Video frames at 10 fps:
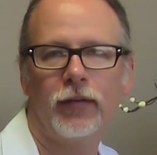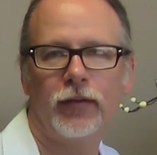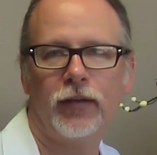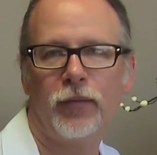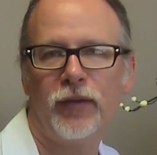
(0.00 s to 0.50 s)

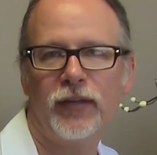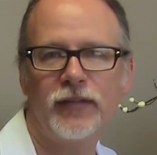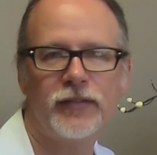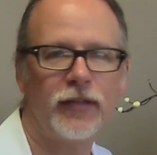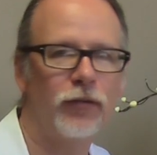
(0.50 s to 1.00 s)
They'd come in
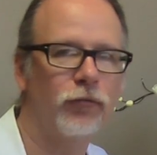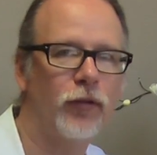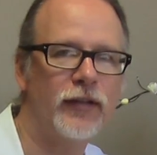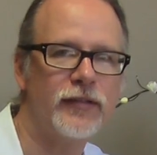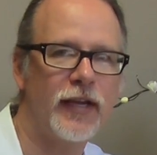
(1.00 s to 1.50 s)
and say their
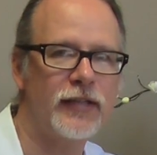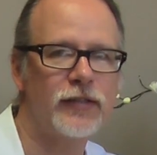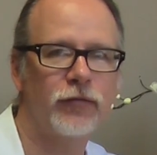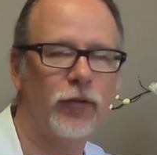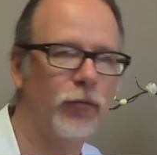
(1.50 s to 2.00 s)
friends
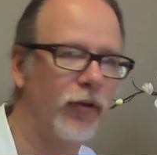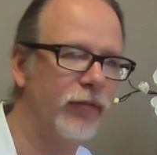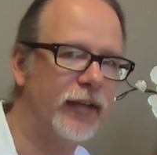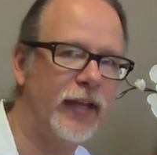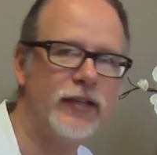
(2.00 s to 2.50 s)
ask if they were on
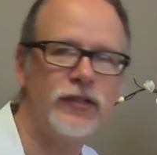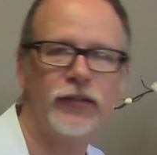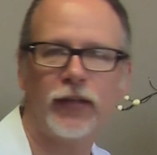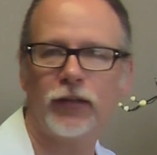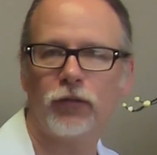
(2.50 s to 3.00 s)

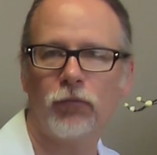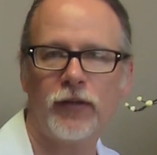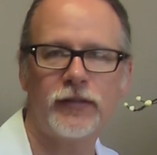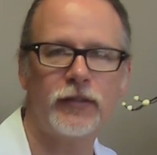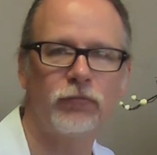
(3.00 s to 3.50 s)
vacation, they look
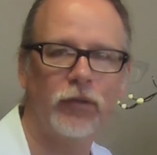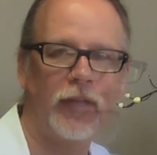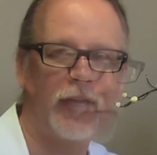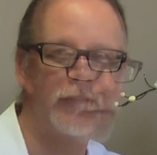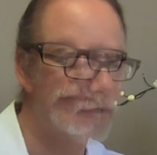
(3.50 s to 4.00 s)
rested and
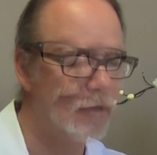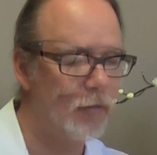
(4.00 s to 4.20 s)
relaxed,